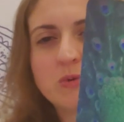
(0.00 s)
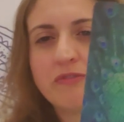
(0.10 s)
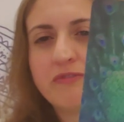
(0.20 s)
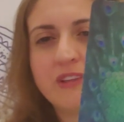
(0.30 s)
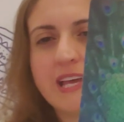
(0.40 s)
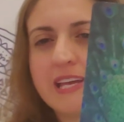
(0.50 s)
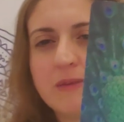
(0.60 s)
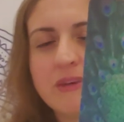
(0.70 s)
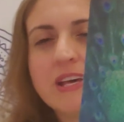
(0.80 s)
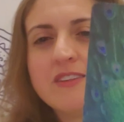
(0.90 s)
to a
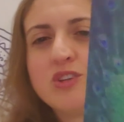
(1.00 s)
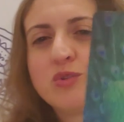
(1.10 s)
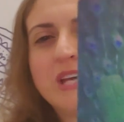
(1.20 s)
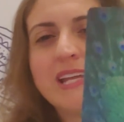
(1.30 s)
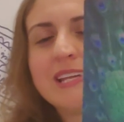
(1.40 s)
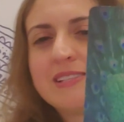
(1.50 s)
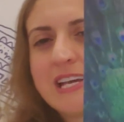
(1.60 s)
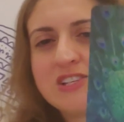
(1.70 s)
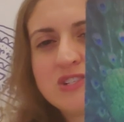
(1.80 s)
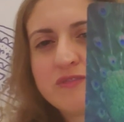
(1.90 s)
flame. You're getting
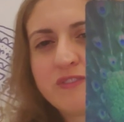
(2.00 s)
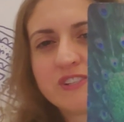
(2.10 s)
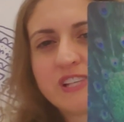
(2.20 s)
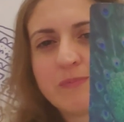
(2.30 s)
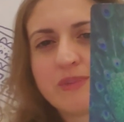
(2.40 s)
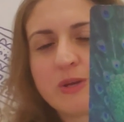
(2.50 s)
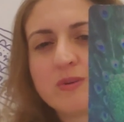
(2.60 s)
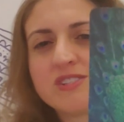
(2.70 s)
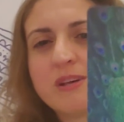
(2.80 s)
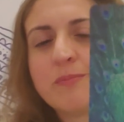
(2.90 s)
attention for something,
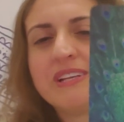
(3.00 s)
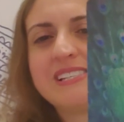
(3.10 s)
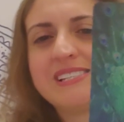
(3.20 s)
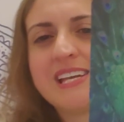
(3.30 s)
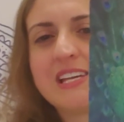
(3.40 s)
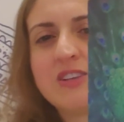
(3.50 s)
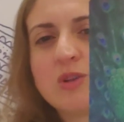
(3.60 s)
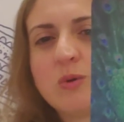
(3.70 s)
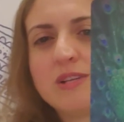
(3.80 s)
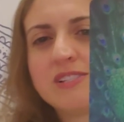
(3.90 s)
or somebody's taking
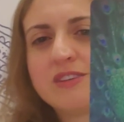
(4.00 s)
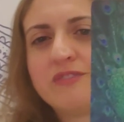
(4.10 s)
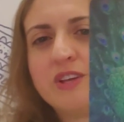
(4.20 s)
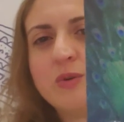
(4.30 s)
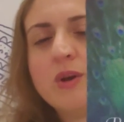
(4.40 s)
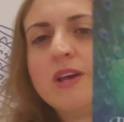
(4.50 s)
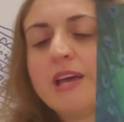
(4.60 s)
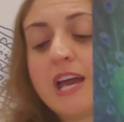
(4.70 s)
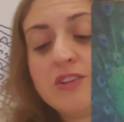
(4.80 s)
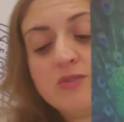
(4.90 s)
notice of you,
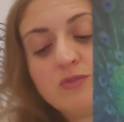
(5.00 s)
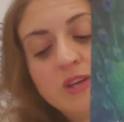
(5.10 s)
and